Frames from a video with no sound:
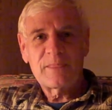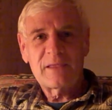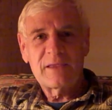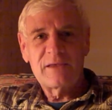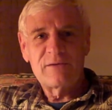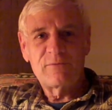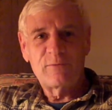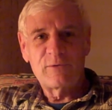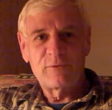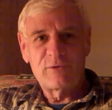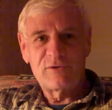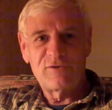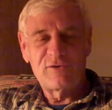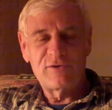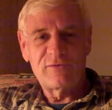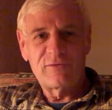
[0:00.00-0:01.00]
if we were to
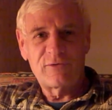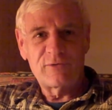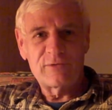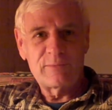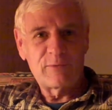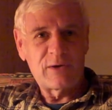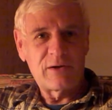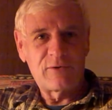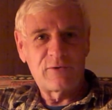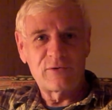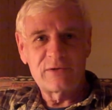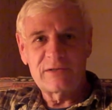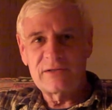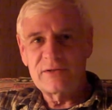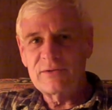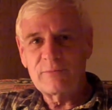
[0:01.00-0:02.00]
shift those
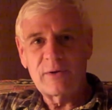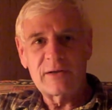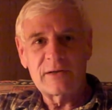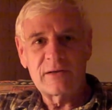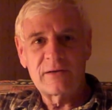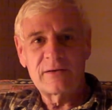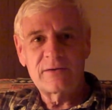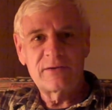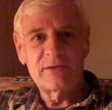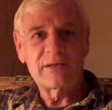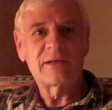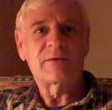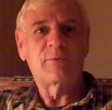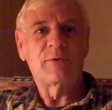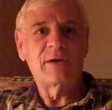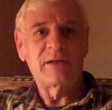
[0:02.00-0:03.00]
priorities, it's
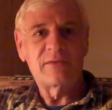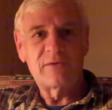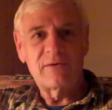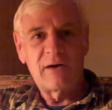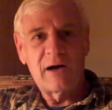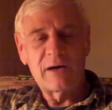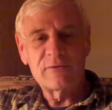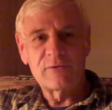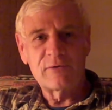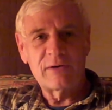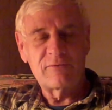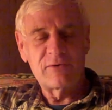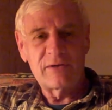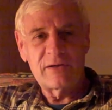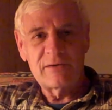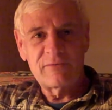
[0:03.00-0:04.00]
like winning the lottery every
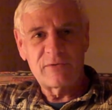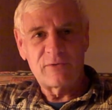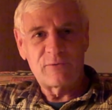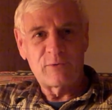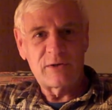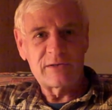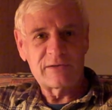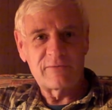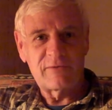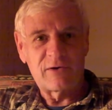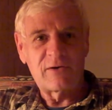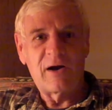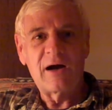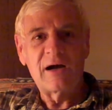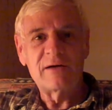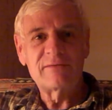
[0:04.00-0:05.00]
day for the rest of our
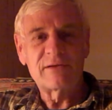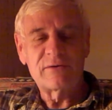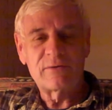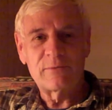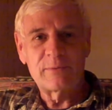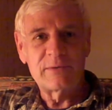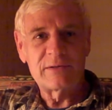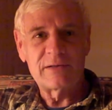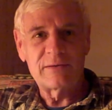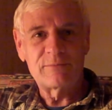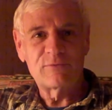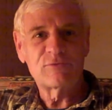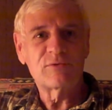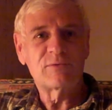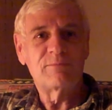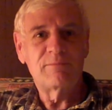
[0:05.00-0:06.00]
lives. It opens up
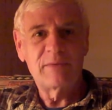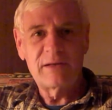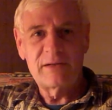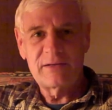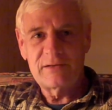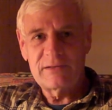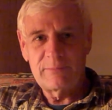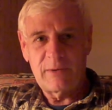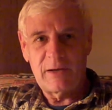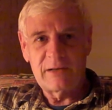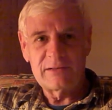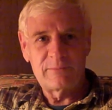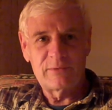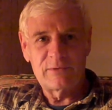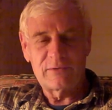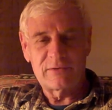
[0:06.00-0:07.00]
tremendous
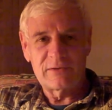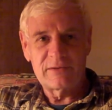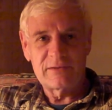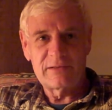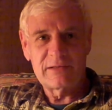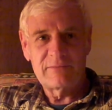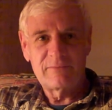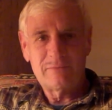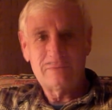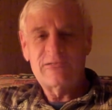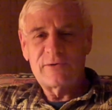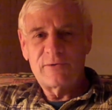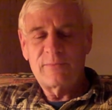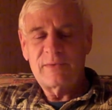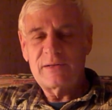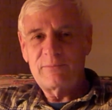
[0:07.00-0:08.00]
possibilities. So
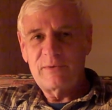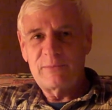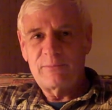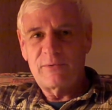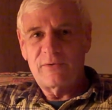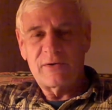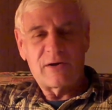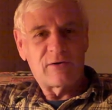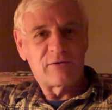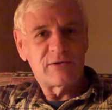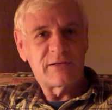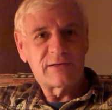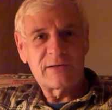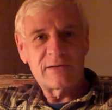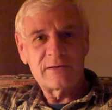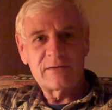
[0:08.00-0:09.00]
many people in our
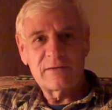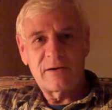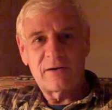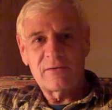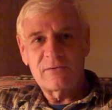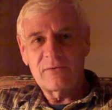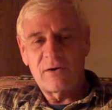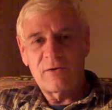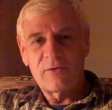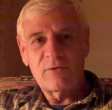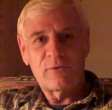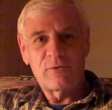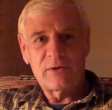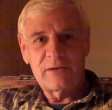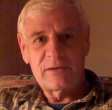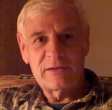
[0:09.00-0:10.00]
state are
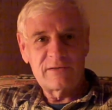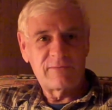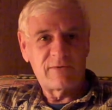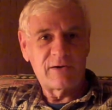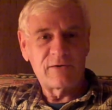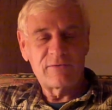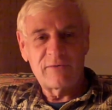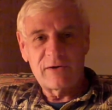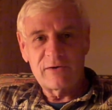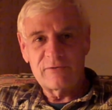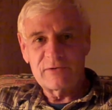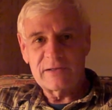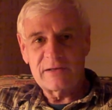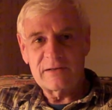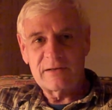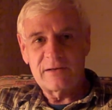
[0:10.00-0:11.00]
hurting as firefighters
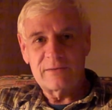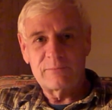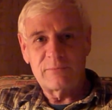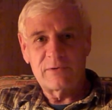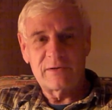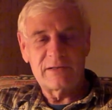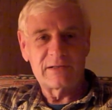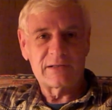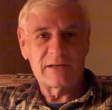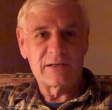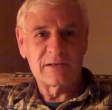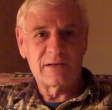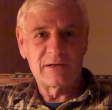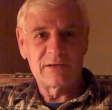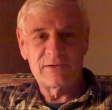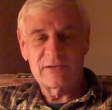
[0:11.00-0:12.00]
get cut, police get
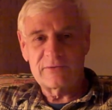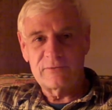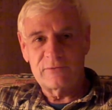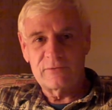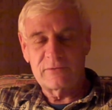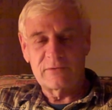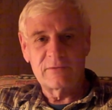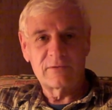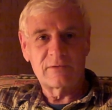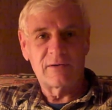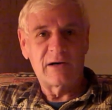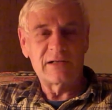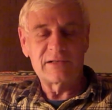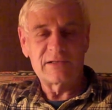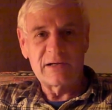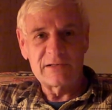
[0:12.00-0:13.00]
cut, school
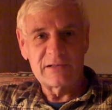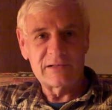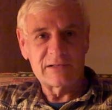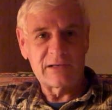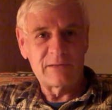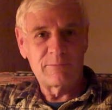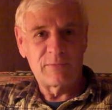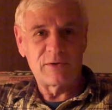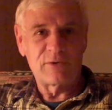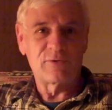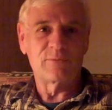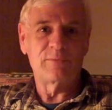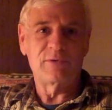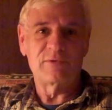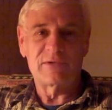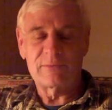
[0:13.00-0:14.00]
class sizes get bigger,
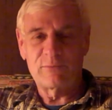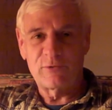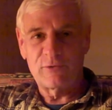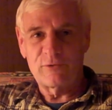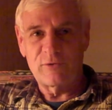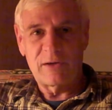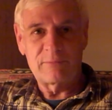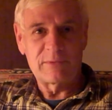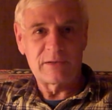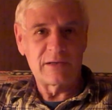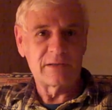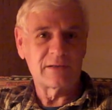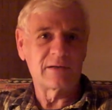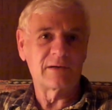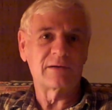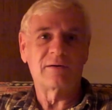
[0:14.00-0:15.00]
music programs
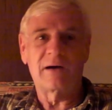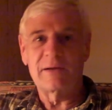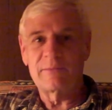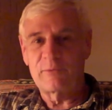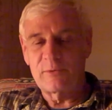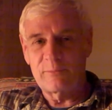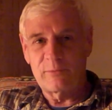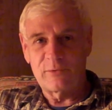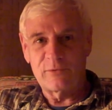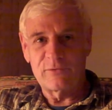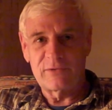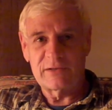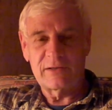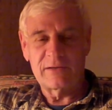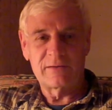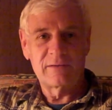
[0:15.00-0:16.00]
get cut, libraries
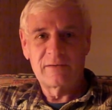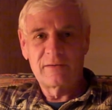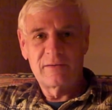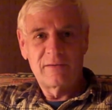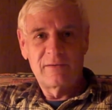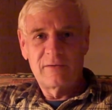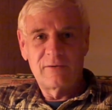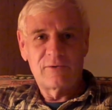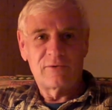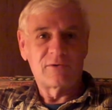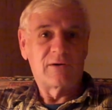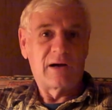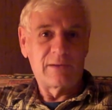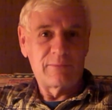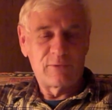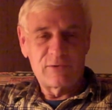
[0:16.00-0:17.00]

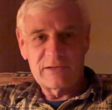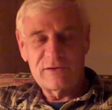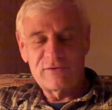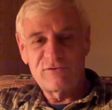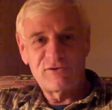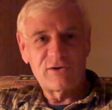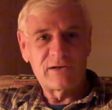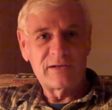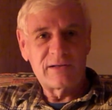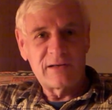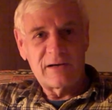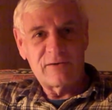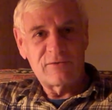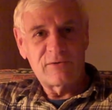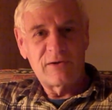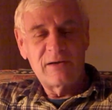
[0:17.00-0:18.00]
get shut
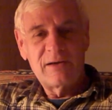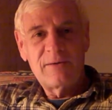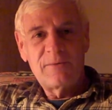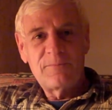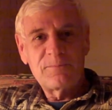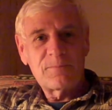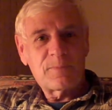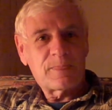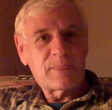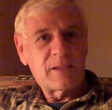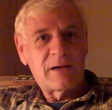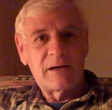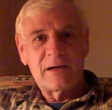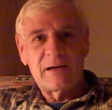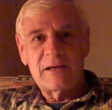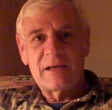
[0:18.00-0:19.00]
down.
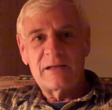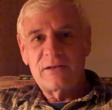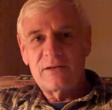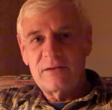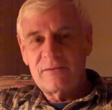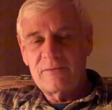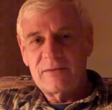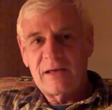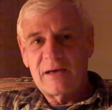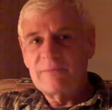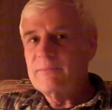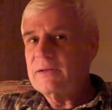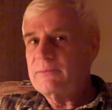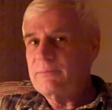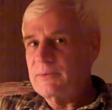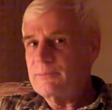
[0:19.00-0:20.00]
And not
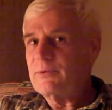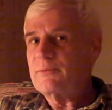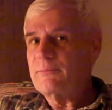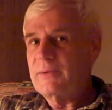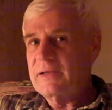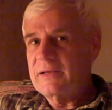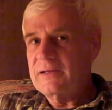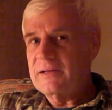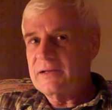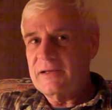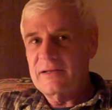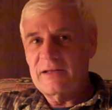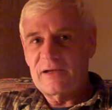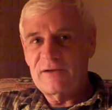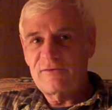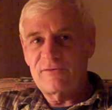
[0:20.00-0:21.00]
many people are making a
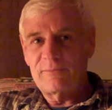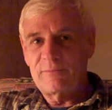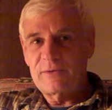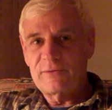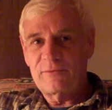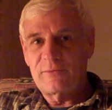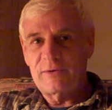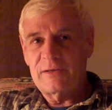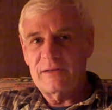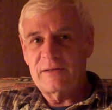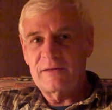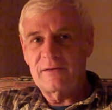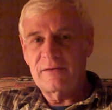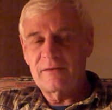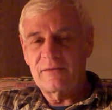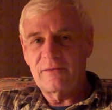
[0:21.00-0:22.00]
connection between
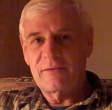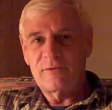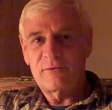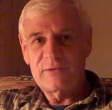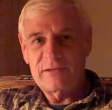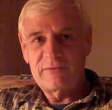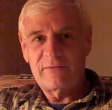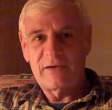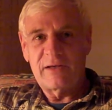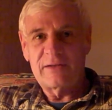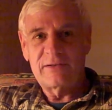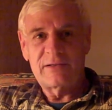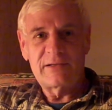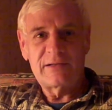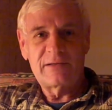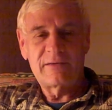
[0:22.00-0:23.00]
those
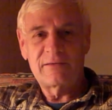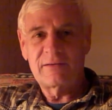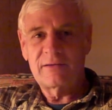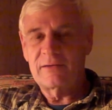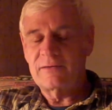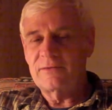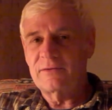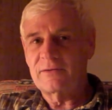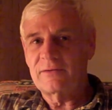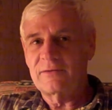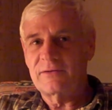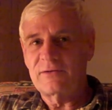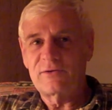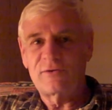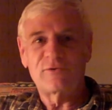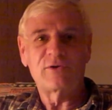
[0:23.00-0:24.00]
events,
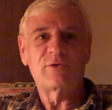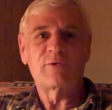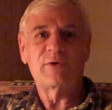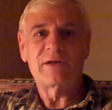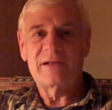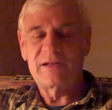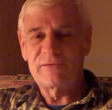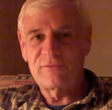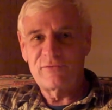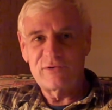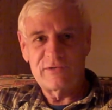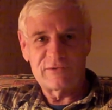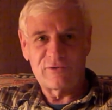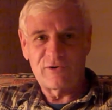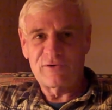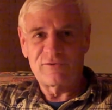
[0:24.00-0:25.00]
deteriorating
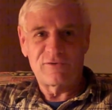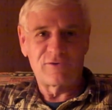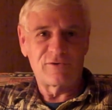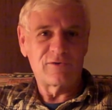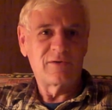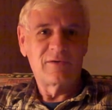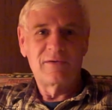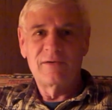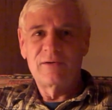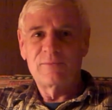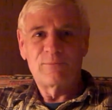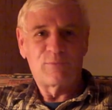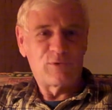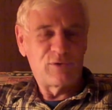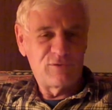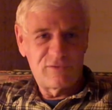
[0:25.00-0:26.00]
infrastructure,
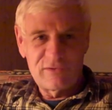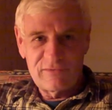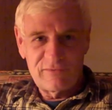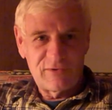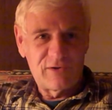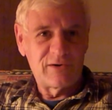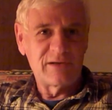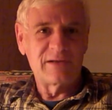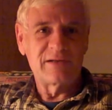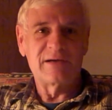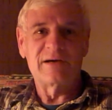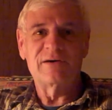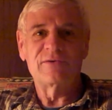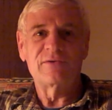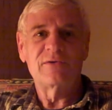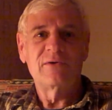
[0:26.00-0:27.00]
bridges falling
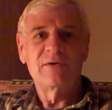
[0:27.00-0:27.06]
down,